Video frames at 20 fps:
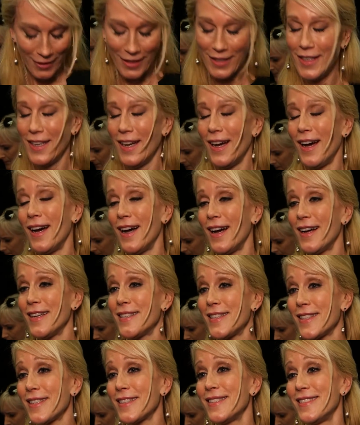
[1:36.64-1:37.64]
Uh, I
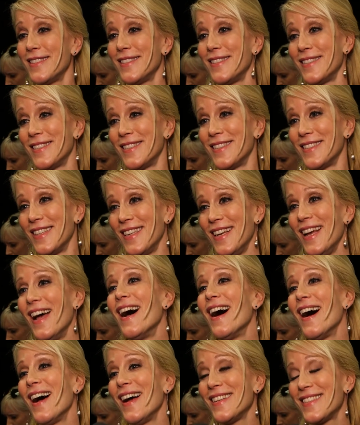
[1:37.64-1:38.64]
still Especially with a busy
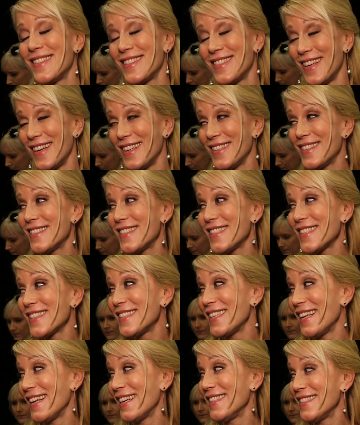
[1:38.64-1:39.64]
schedule. I, I still
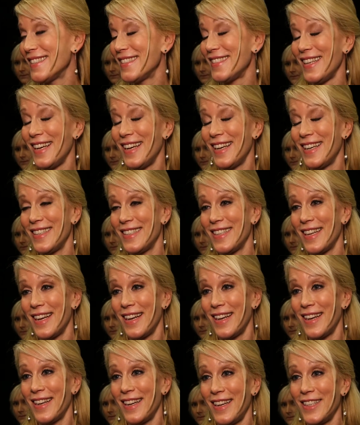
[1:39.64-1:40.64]
dance, and
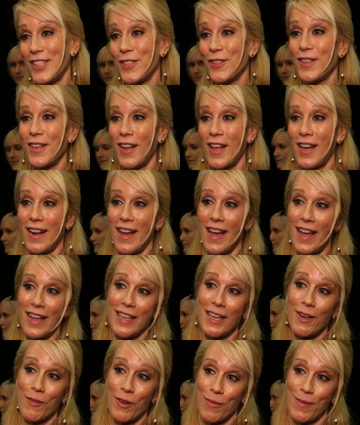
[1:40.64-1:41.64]
uh, I do a lot of
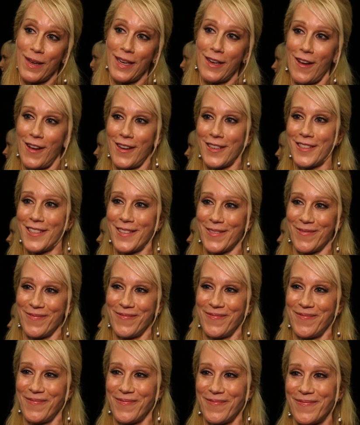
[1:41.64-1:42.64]
hiking with my dogs.
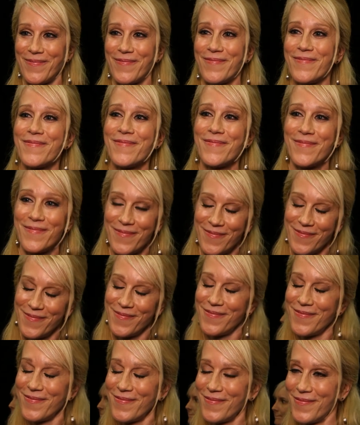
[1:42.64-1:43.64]

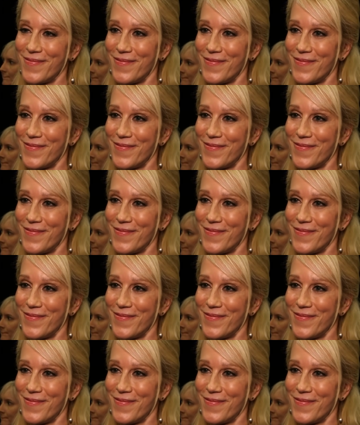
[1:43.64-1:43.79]
What kind of